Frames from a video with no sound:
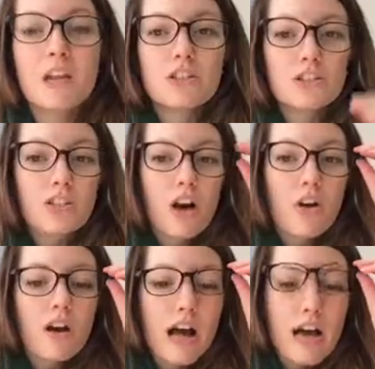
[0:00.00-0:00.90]

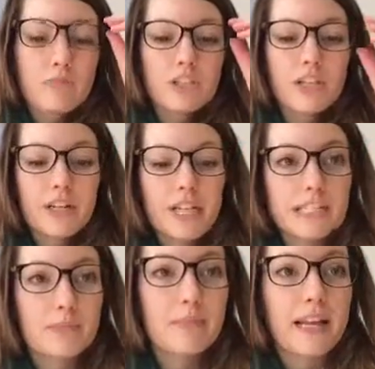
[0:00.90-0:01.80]
So sharing
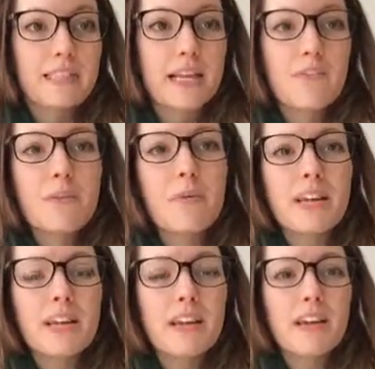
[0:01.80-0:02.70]
lesson plans,
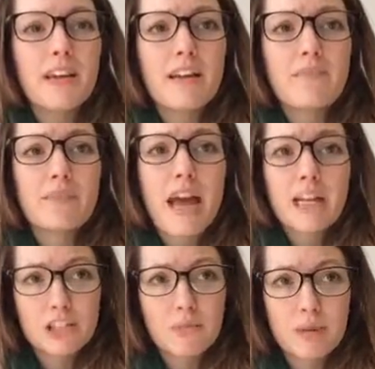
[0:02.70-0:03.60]
everybody
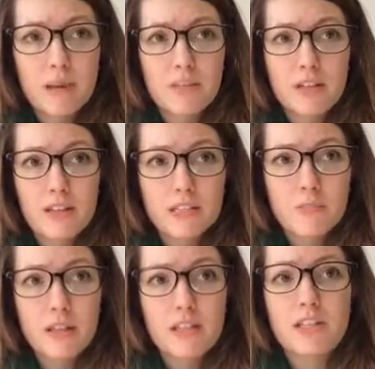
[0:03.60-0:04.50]
has to put up their
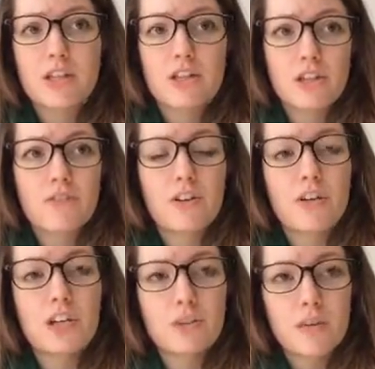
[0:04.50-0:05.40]
lesson plans on the server
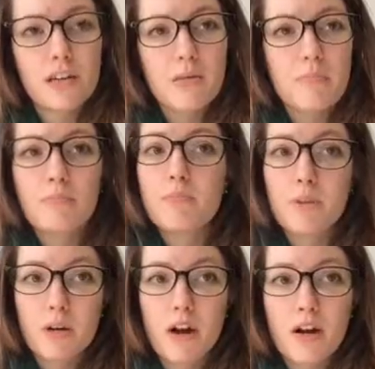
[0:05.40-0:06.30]
each week
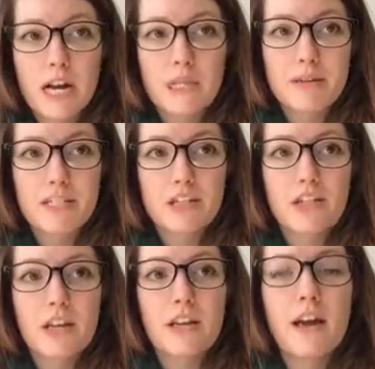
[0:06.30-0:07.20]
per our
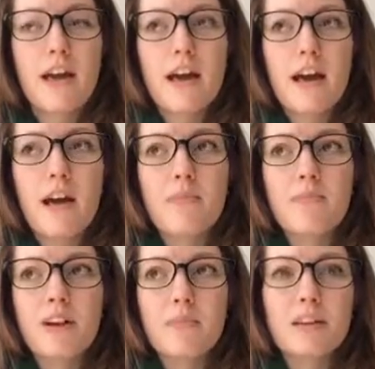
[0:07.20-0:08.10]
expectation.
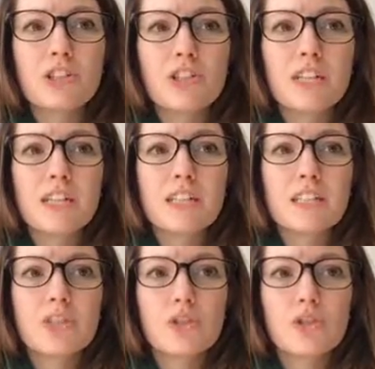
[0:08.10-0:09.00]
For elementary,
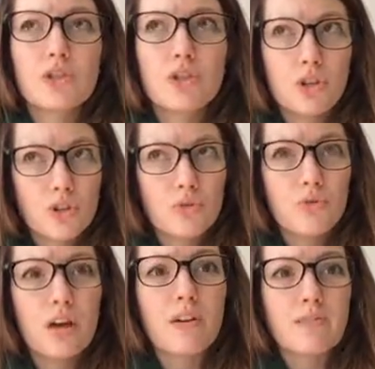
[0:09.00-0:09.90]
it's
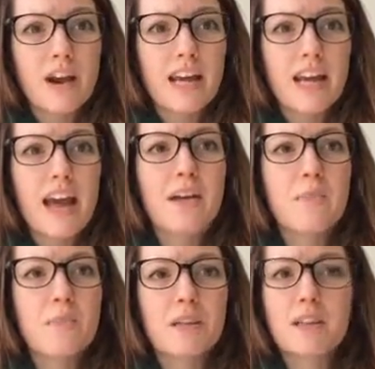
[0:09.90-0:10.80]
noon on Friday. I
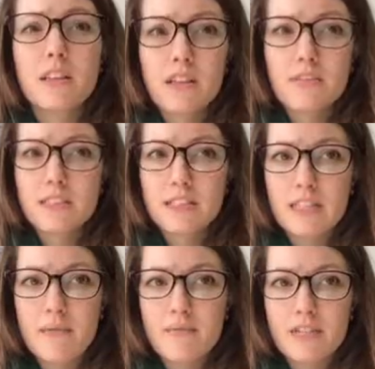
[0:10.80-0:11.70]
believe it's the
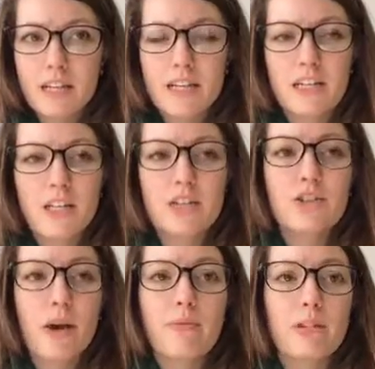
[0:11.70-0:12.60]
same for secondary,
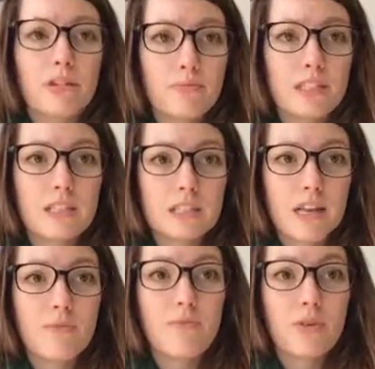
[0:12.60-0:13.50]
so I would assume it's the
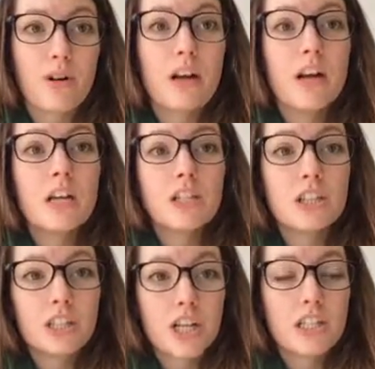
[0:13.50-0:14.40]
same for
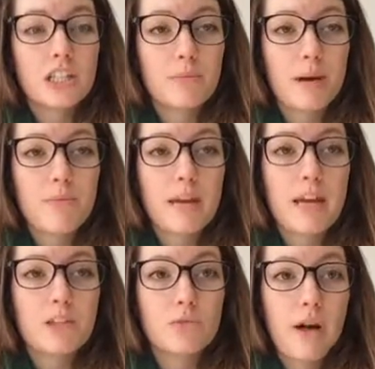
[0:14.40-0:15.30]
the Chinese department
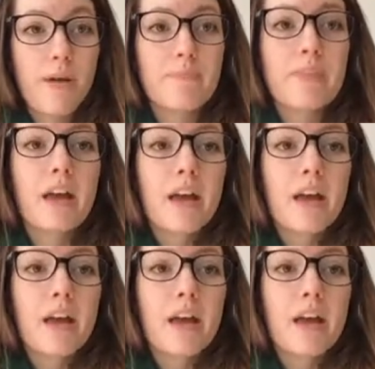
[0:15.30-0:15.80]
as well.